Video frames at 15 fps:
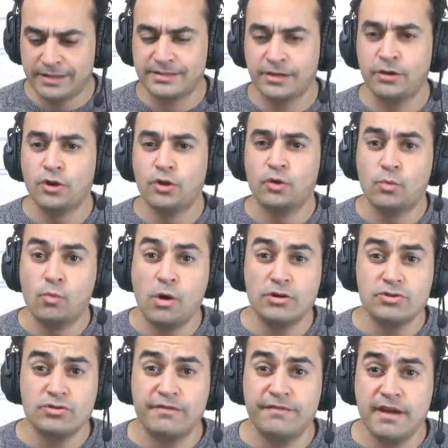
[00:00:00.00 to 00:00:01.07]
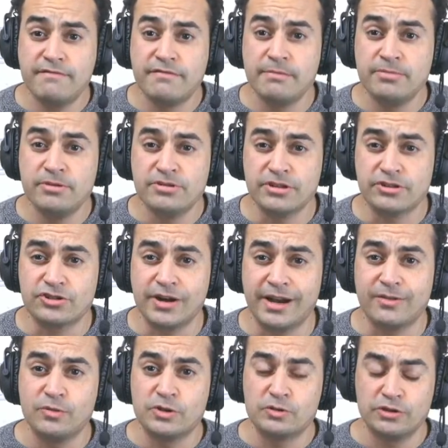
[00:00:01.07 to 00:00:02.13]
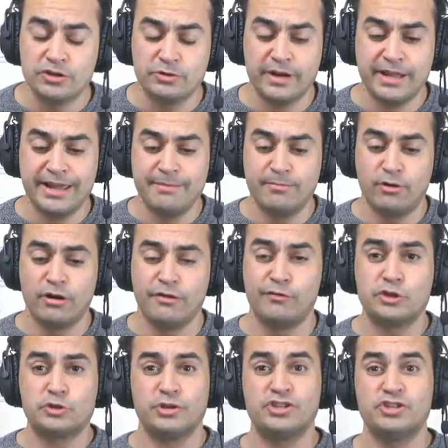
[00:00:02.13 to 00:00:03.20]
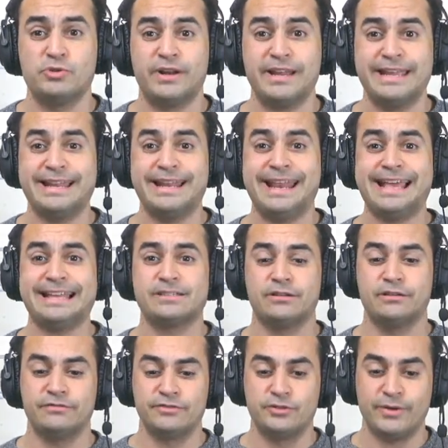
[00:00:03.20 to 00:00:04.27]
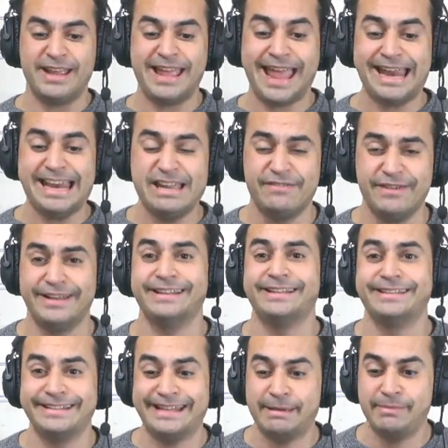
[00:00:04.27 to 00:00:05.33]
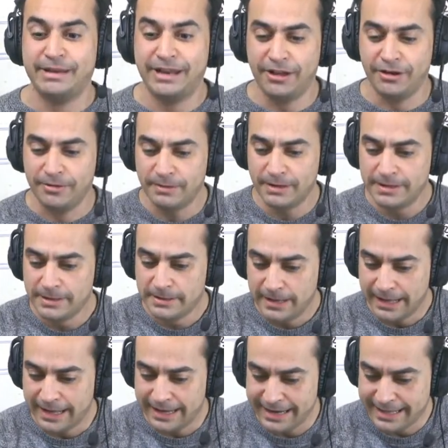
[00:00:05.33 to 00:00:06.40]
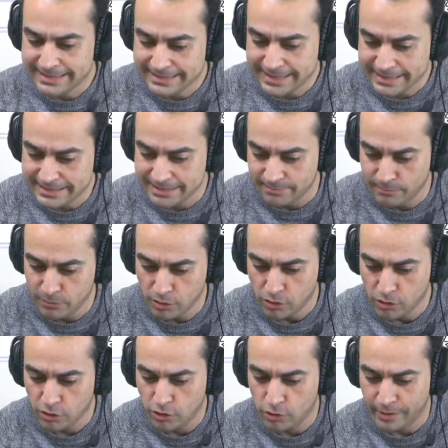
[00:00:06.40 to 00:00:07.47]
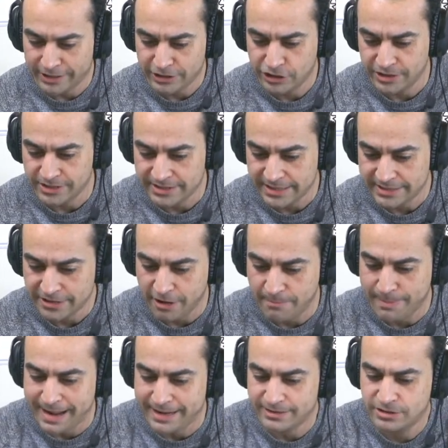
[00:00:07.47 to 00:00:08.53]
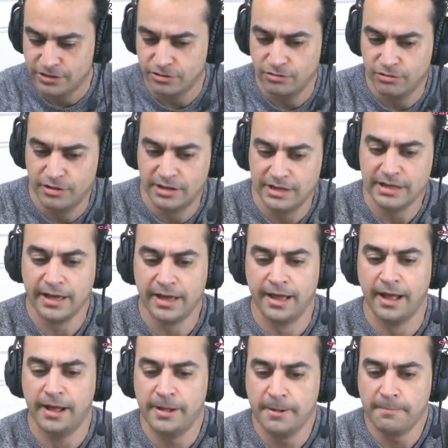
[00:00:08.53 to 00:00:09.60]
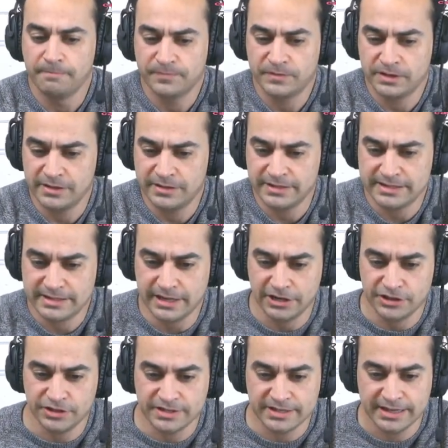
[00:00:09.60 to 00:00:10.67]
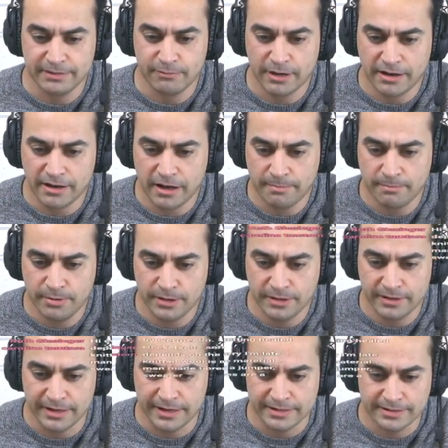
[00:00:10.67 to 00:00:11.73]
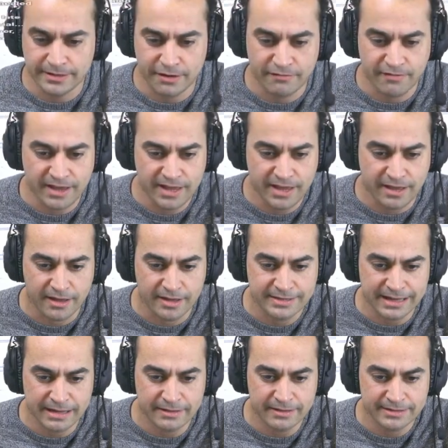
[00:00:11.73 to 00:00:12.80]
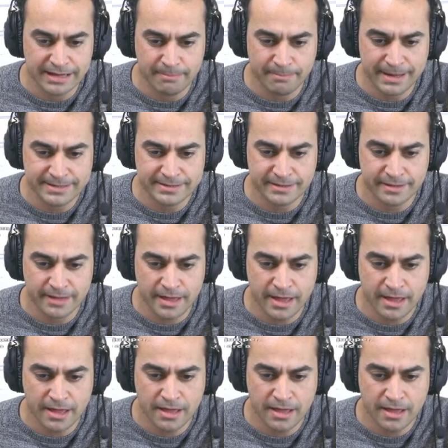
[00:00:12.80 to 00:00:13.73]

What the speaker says: So what was your favourite music track? Which one do you want to hear more of? Which one do you want to hear less of? Do you want to hear any of it? Let me know. Let's take some more questions. Let's go back to the discussions here. Why don't I put this over here? Is that better there?